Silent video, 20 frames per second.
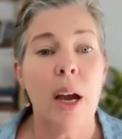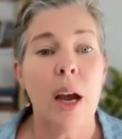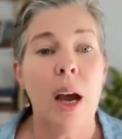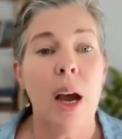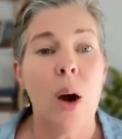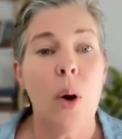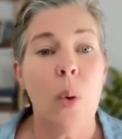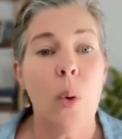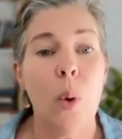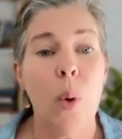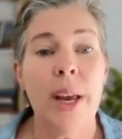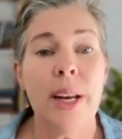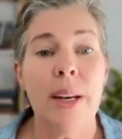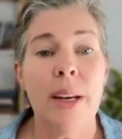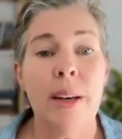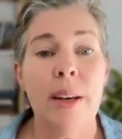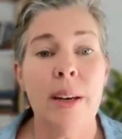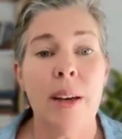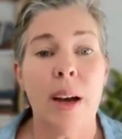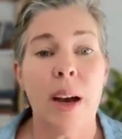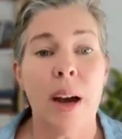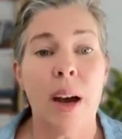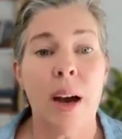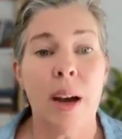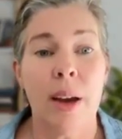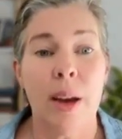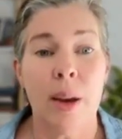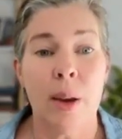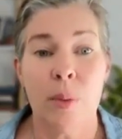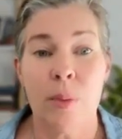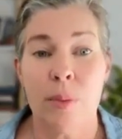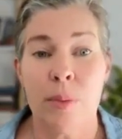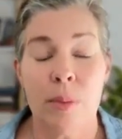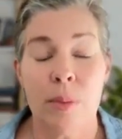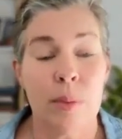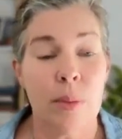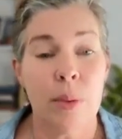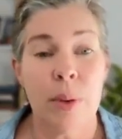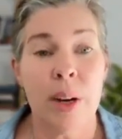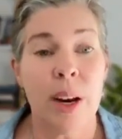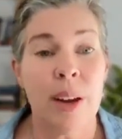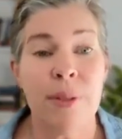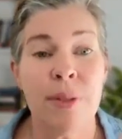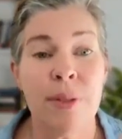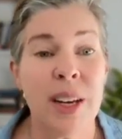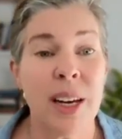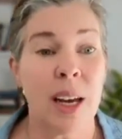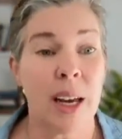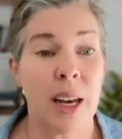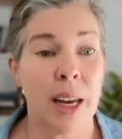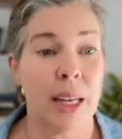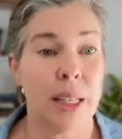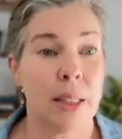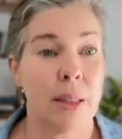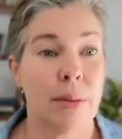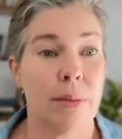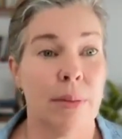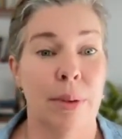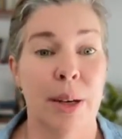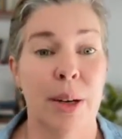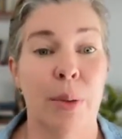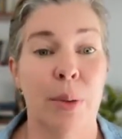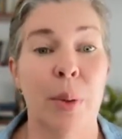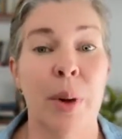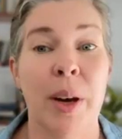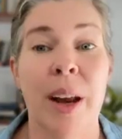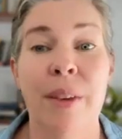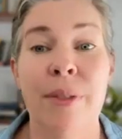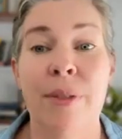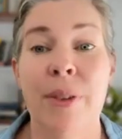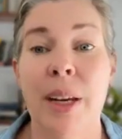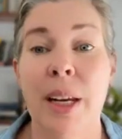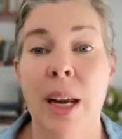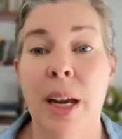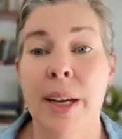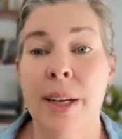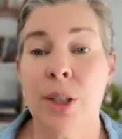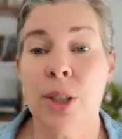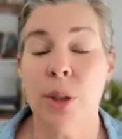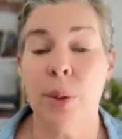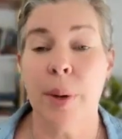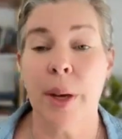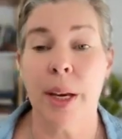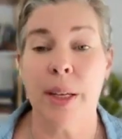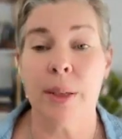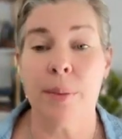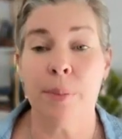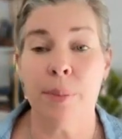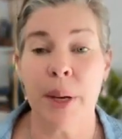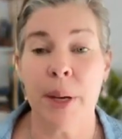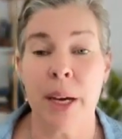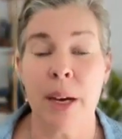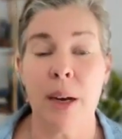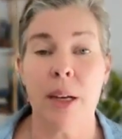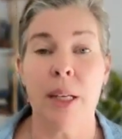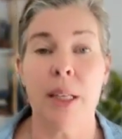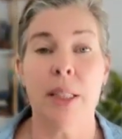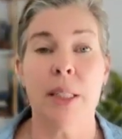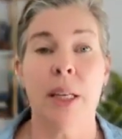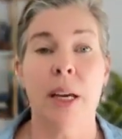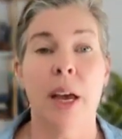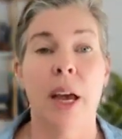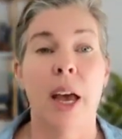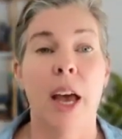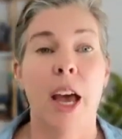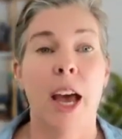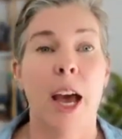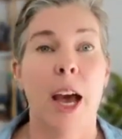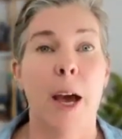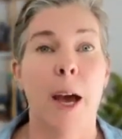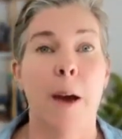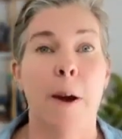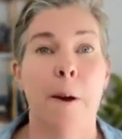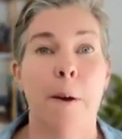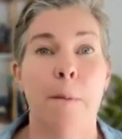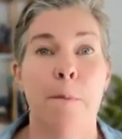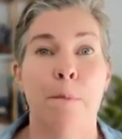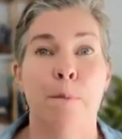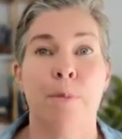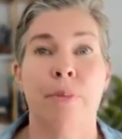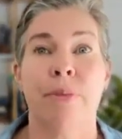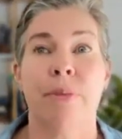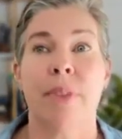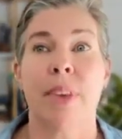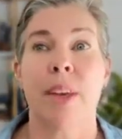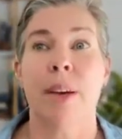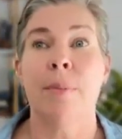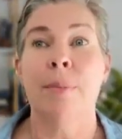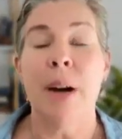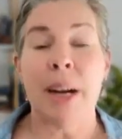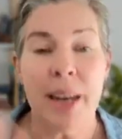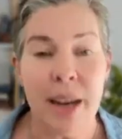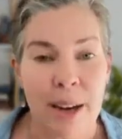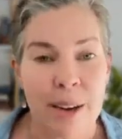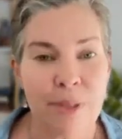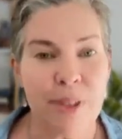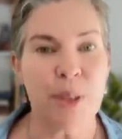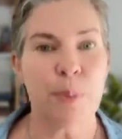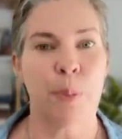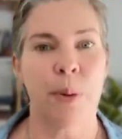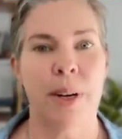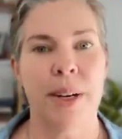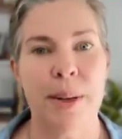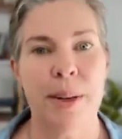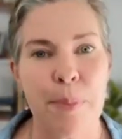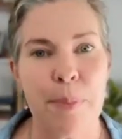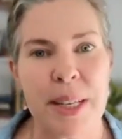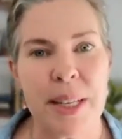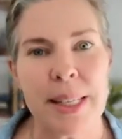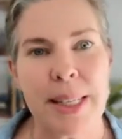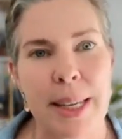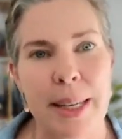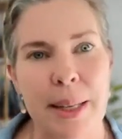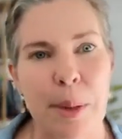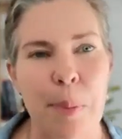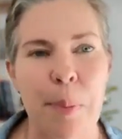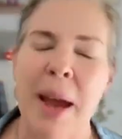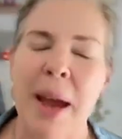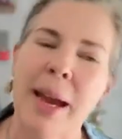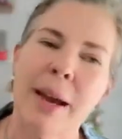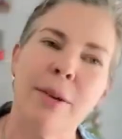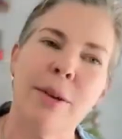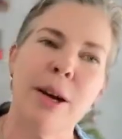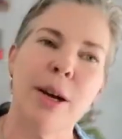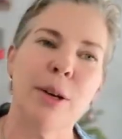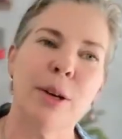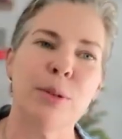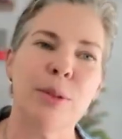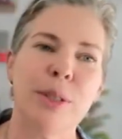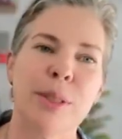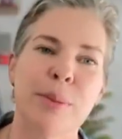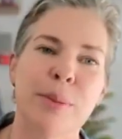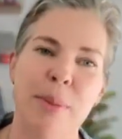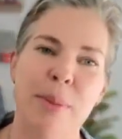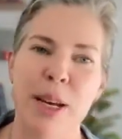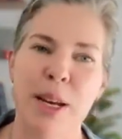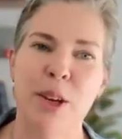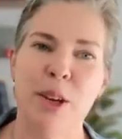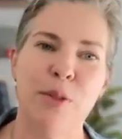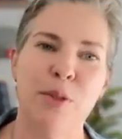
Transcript: when I when I feel like it, when I feel like doing it, because my life is pretty busy in the background. Many of you